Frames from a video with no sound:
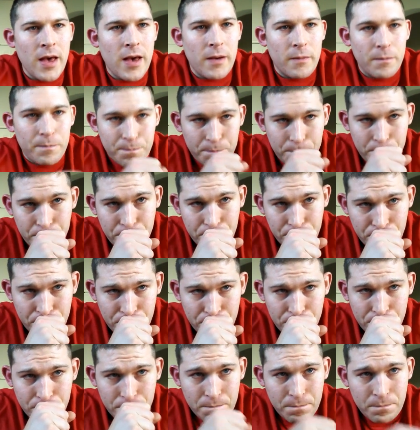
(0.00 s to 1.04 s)

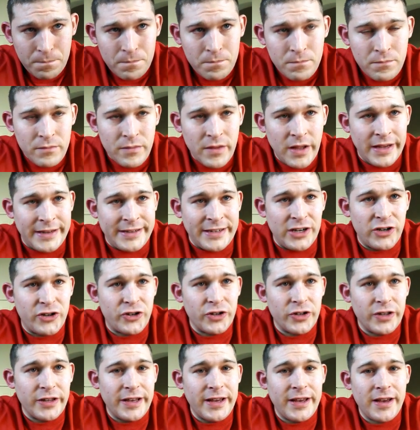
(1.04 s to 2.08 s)
Additionally,
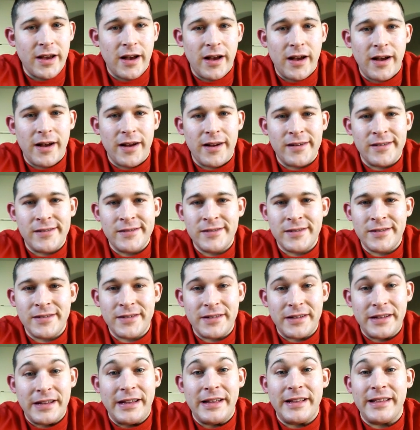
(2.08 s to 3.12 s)
like I said, I'm not a
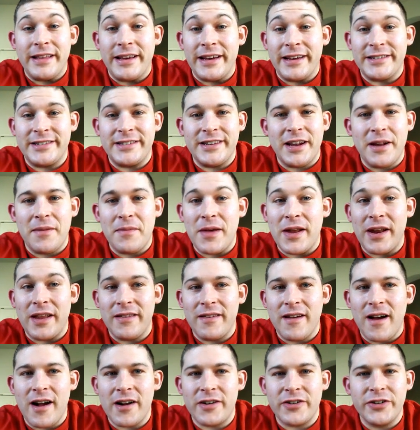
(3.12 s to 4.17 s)
doctor. If you've
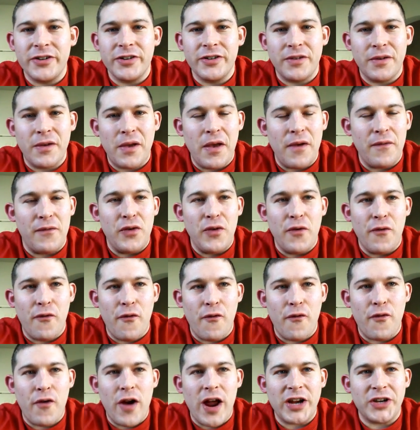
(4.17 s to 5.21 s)
fractured, broken something,
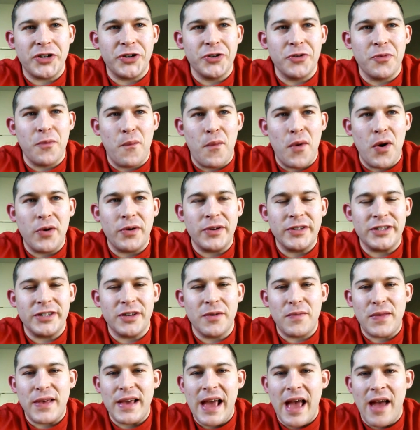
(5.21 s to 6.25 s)
having surgery,
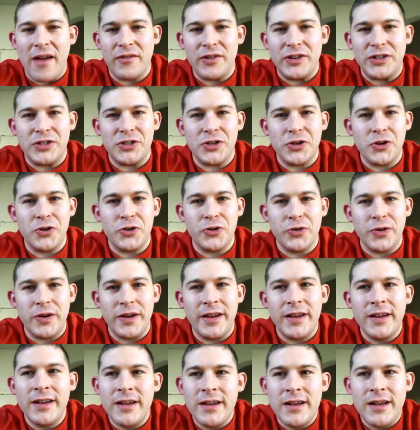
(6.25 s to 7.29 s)
I'm not really going to be
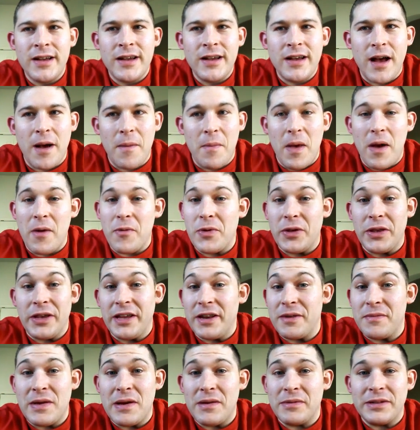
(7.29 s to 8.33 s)
able to give you advice for
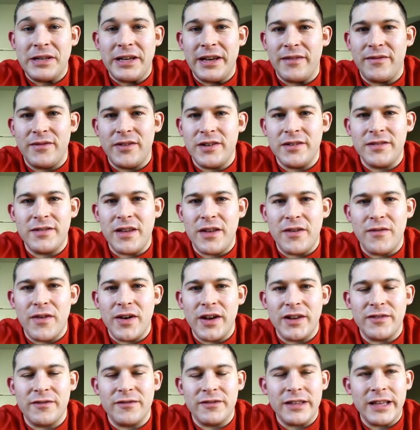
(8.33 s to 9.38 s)
that. My
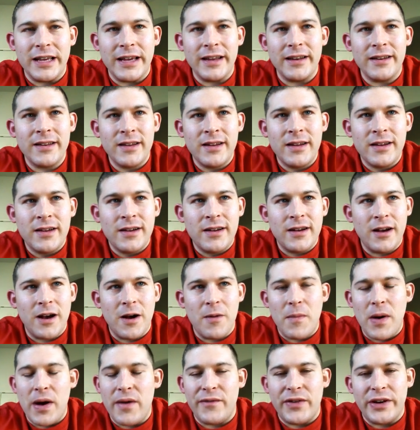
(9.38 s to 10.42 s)
advice is always going to be talk to a
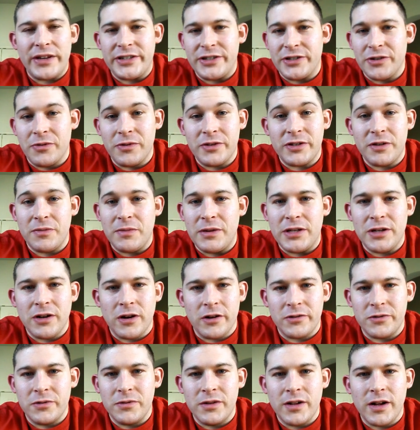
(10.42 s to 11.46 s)
doctor. And if you
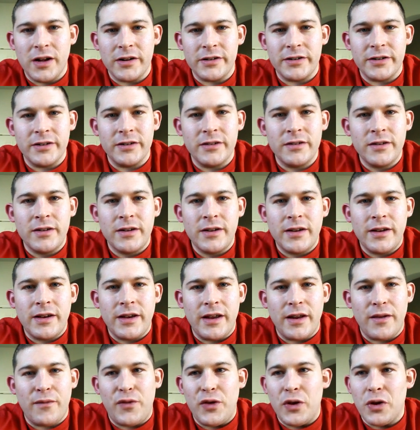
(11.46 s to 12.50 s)
don't like what the first doctor
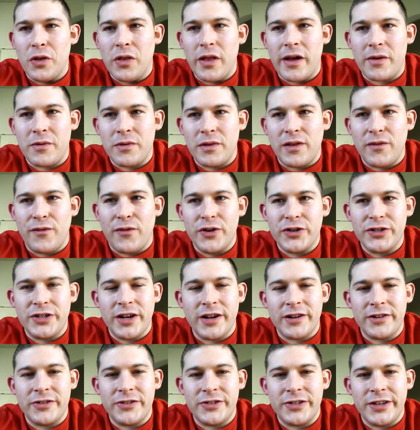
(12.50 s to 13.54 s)
says, go to another one.
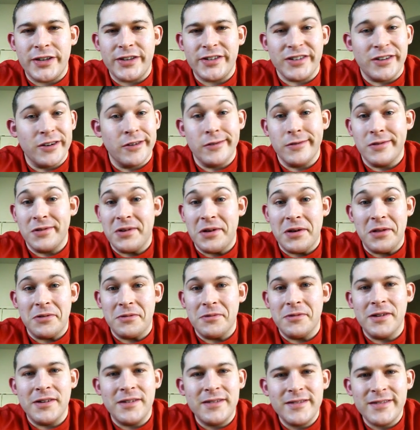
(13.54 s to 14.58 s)
See what they say.
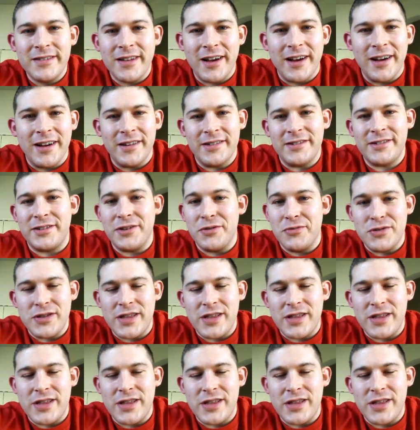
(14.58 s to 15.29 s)
Get a second opinion.